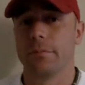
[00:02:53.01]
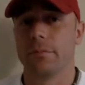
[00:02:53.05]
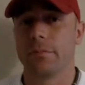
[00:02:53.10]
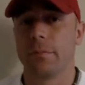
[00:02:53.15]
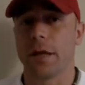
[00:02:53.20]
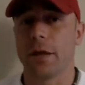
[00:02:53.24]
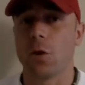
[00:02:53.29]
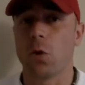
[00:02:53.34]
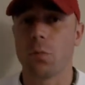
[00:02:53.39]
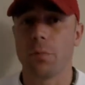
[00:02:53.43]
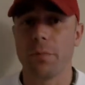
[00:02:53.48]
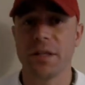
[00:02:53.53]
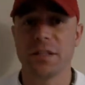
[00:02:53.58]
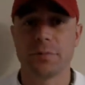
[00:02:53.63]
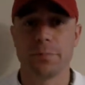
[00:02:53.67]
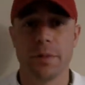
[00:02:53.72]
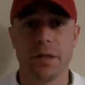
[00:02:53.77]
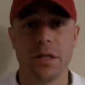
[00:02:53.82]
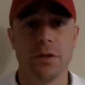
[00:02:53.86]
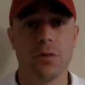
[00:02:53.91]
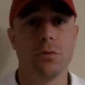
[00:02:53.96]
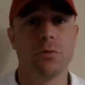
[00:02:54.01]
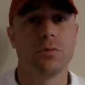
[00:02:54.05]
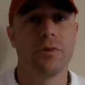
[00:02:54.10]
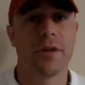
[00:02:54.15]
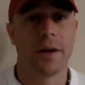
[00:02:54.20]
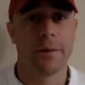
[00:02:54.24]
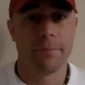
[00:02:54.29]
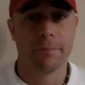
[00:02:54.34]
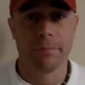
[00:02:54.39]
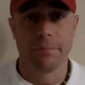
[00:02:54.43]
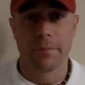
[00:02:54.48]
And Ole Miss beat
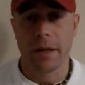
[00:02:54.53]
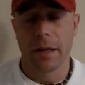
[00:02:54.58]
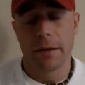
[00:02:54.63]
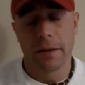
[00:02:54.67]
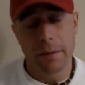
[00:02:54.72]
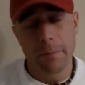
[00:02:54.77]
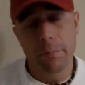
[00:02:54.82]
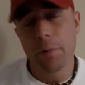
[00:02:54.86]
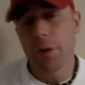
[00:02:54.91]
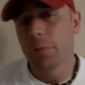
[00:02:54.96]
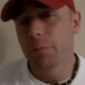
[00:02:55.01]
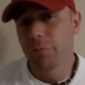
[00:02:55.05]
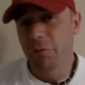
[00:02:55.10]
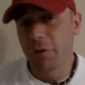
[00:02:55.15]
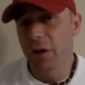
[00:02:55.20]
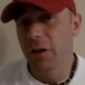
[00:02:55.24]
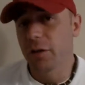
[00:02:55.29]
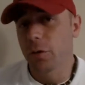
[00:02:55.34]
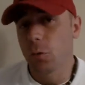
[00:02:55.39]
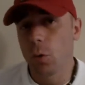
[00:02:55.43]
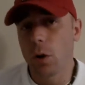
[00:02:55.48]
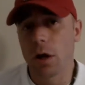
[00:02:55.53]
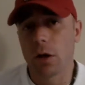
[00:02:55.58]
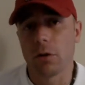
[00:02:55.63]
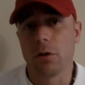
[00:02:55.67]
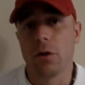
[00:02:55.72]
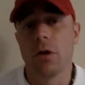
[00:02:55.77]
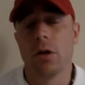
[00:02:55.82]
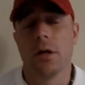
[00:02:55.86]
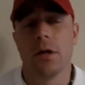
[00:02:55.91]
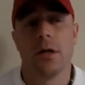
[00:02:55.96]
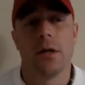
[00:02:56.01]
UTEP, and they beat them fairly well,
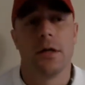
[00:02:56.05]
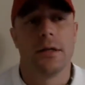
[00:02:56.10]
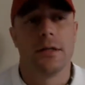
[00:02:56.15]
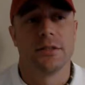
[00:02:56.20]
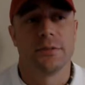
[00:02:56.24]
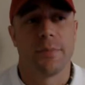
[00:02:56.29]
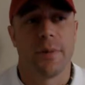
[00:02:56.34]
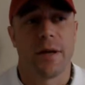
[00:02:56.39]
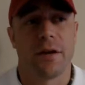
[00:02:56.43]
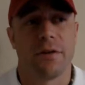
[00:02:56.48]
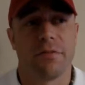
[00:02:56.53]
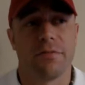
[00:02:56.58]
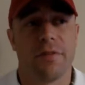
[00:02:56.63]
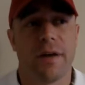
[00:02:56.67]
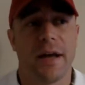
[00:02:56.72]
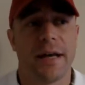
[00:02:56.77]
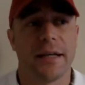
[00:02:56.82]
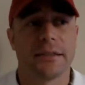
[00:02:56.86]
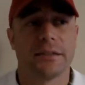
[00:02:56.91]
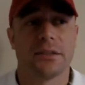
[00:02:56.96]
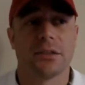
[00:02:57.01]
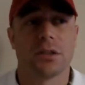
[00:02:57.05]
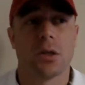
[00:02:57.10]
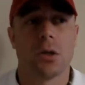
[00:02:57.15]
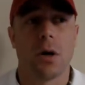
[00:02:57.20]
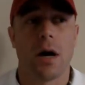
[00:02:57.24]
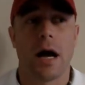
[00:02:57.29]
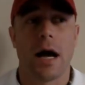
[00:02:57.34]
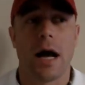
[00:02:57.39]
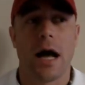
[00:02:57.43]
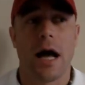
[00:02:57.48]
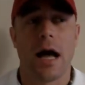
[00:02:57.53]
as a matter of fact.
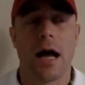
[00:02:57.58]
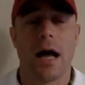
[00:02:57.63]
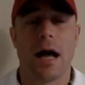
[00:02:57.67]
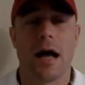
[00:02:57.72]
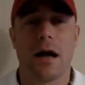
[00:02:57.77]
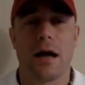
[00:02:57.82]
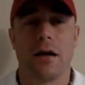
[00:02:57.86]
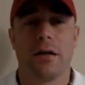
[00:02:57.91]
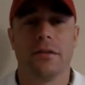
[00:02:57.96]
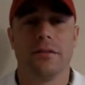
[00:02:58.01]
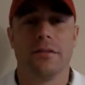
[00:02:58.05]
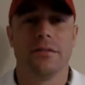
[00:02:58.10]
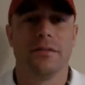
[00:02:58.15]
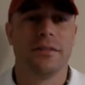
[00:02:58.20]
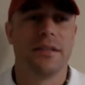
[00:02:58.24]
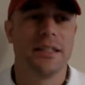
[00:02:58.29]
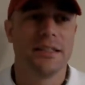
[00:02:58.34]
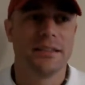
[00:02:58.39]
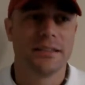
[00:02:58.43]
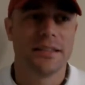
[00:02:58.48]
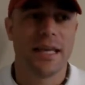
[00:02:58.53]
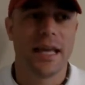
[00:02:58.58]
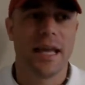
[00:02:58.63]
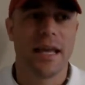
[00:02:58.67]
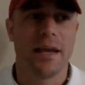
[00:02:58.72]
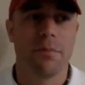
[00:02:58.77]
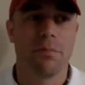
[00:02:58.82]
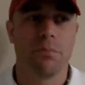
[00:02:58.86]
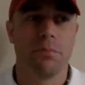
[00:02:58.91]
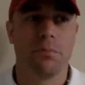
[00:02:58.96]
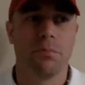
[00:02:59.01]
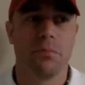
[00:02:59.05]
So this
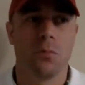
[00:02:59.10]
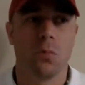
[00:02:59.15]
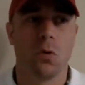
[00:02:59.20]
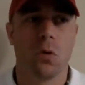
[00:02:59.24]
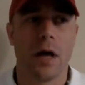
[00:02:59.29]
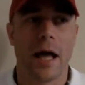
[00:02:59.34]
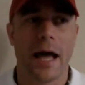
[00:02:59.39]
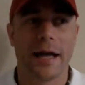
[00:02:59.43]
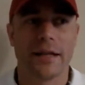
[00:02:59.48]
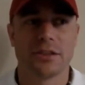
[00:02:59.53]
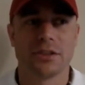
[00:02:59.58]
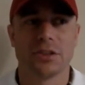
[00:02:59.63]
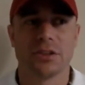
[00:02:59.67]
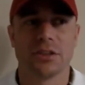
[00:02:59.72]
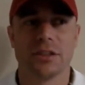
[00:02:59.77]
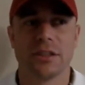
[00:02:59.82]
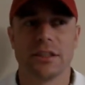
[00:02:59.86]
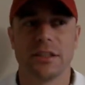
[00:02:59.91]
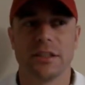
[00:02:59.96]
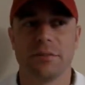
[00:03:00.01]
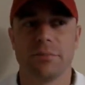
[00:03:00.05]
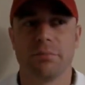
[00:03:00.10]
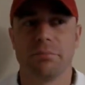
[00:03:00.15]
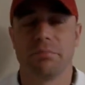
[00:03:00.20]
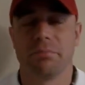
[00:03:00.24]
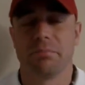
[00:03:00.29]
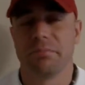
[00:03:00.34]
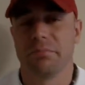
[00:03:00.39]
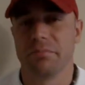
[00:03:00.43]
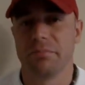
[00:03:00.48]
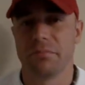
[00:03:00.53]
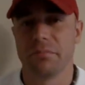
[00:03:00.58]
game will actually
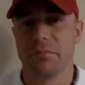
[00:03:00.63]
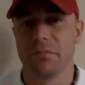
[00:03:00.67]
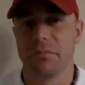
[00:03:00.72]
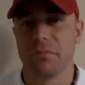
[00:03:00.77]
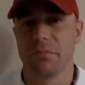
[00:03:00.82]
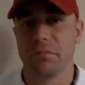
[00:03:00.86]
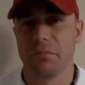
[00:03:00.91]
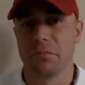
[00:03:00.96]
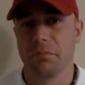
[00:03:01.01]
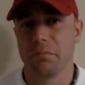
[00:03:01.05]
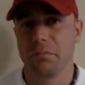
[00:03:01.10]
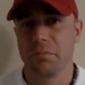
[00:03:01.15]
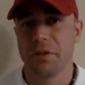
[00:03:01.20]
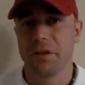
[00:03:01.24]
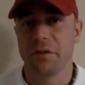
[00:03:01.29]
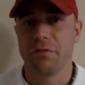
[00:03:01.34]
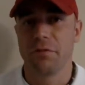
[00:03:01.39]
give